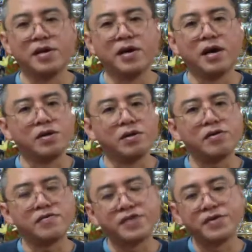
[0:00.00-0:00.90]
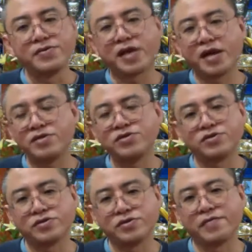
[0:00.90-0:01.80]
A lot of those
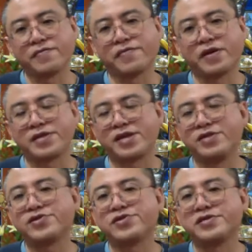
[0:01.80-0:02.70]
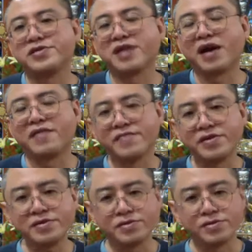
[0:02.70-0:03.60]
energy of attention is
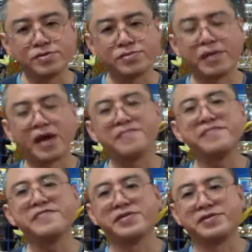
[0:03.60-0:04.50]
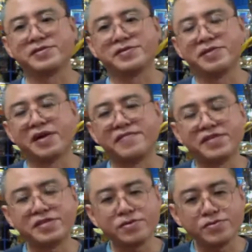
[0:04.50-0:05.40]
diverted to mindfulness,
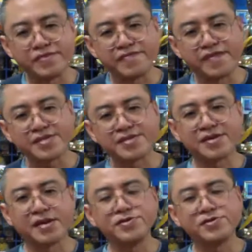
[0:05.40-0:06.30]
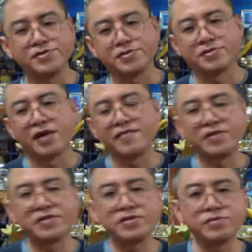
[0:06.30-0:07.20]
diverted to investigation,
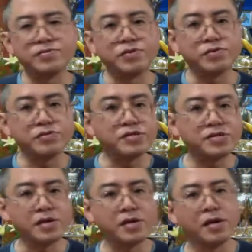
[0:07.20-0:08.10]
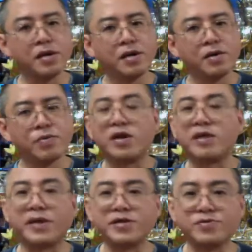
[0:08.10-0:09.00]
diverted to noticing, what
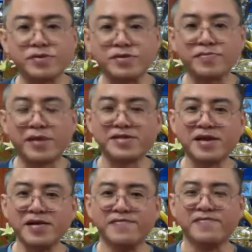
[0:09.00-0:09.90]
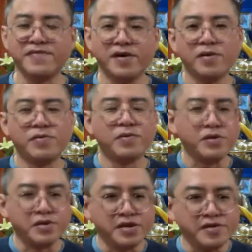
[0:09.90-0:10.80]
am I doing to myself? What
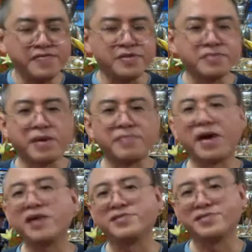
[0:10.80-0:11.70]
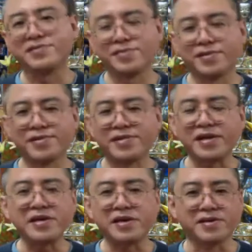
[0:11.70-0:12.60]
on earth is my mind
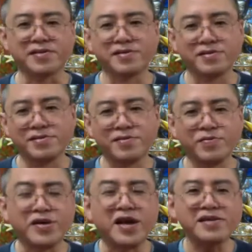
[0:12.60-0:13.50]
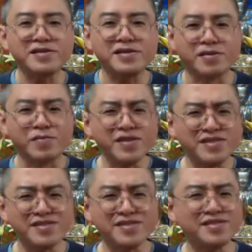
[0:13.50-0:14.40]
thinking and reacting? What
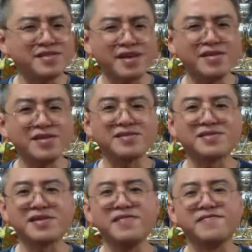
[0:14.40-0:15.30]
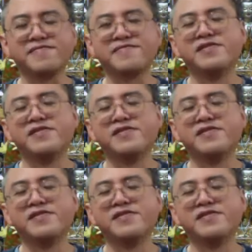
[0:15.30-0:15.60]
is it telling itself?